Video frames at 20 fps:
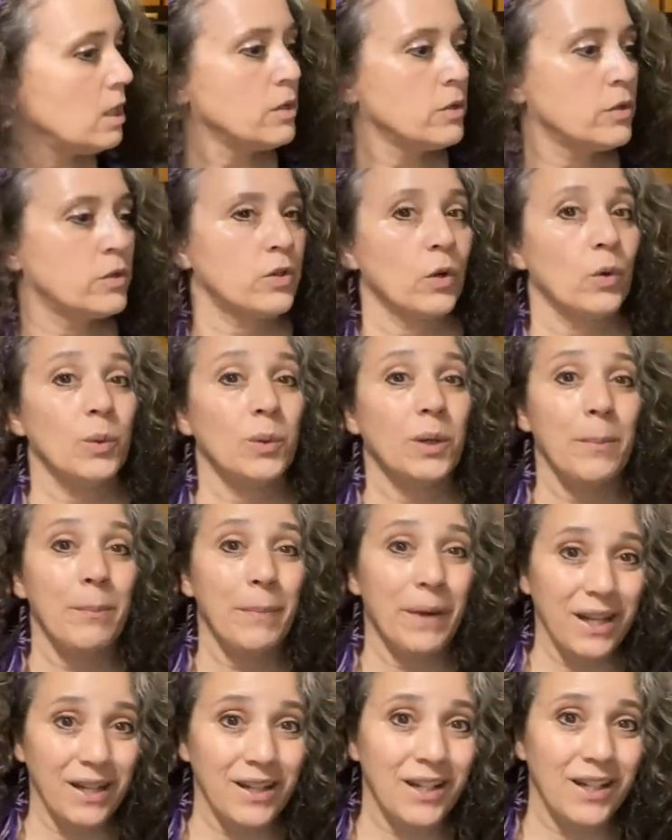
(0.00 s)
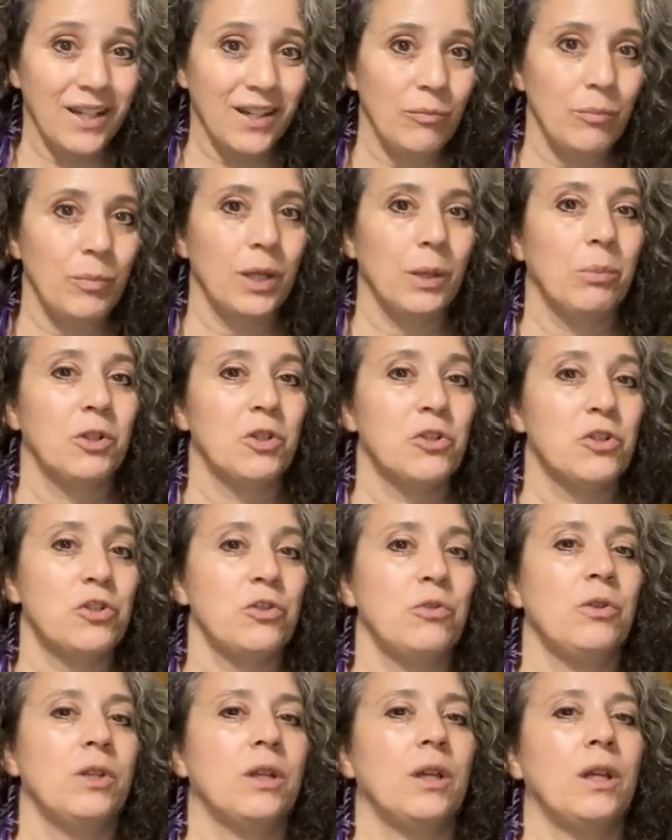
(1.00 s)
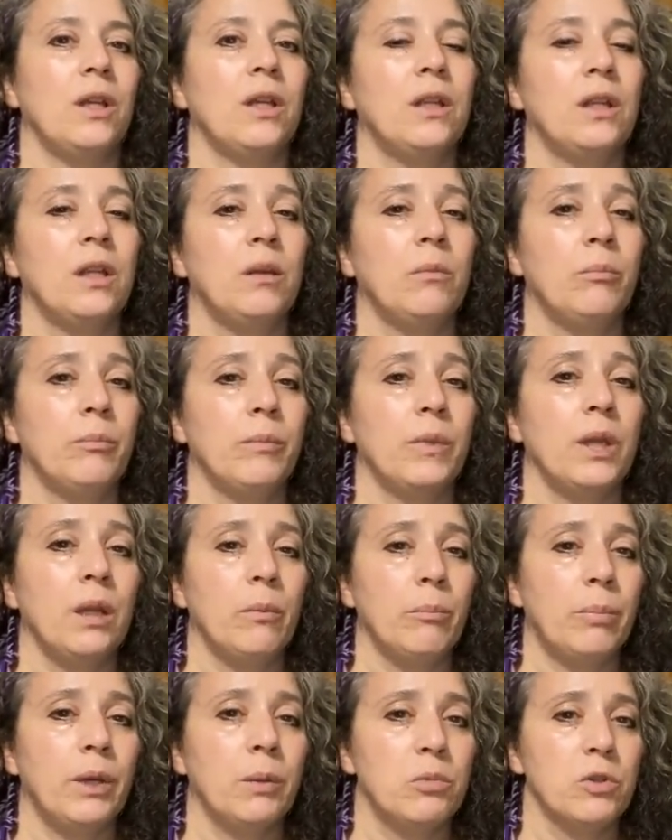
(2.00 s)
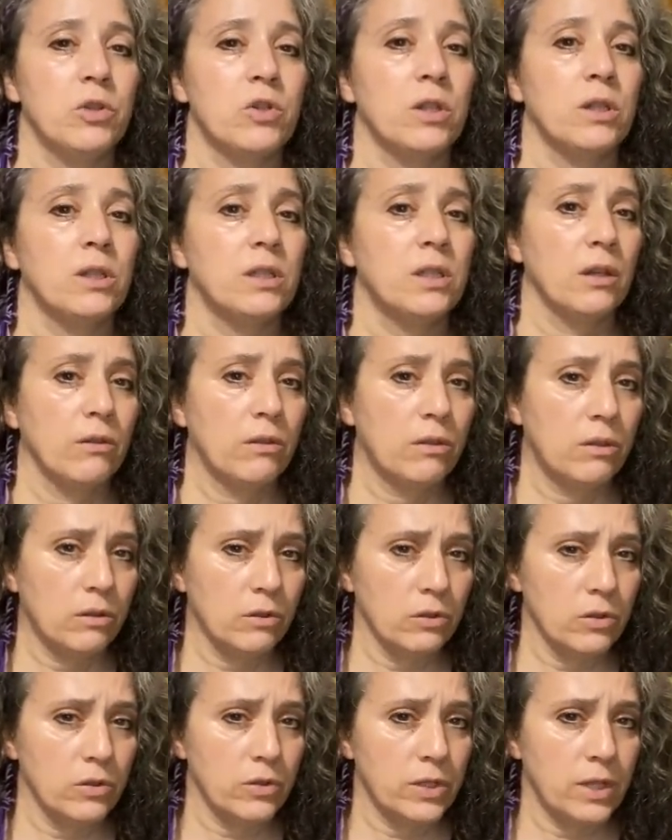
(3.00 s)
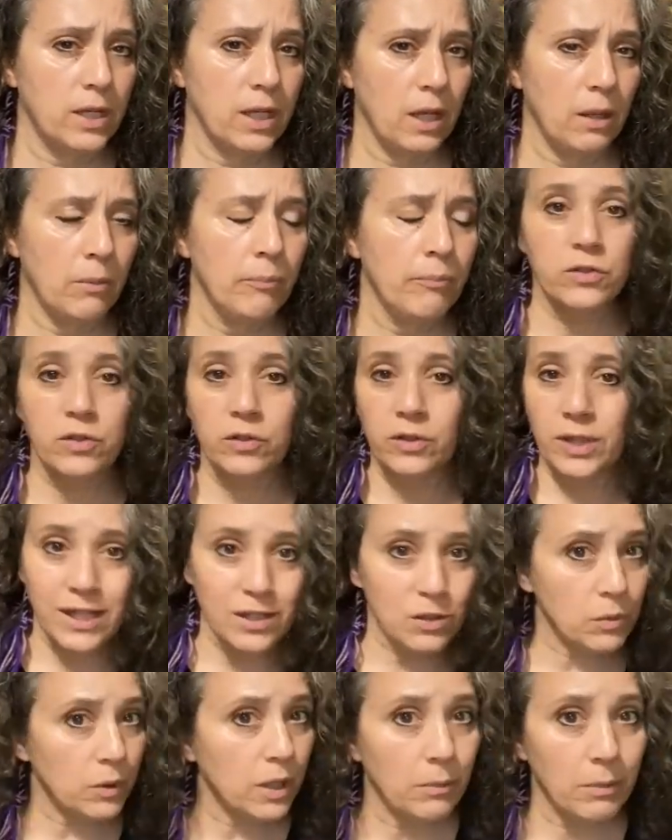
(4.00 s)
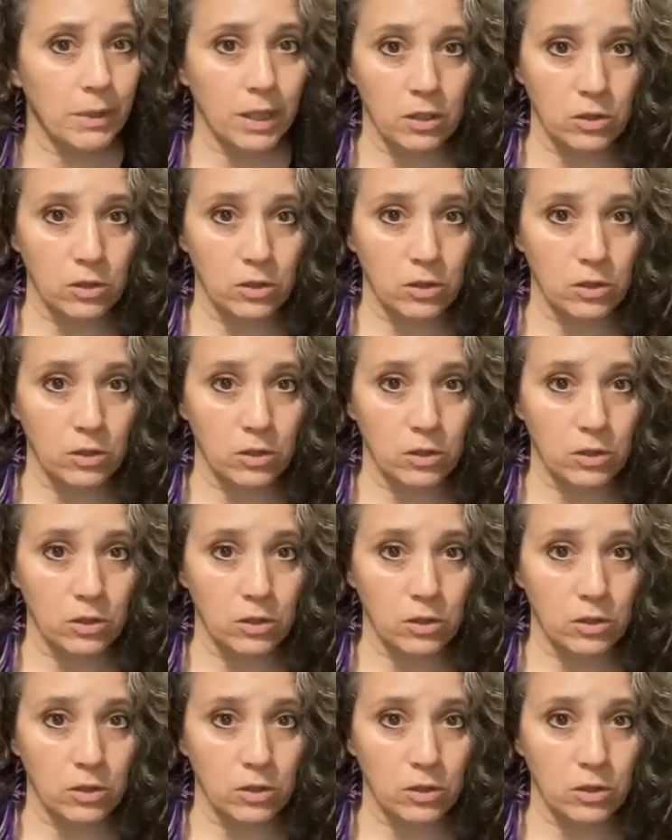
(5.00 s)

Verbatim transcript: So I might not even be able to shoot it and then and publish it until Thursday. So that's what I'm going to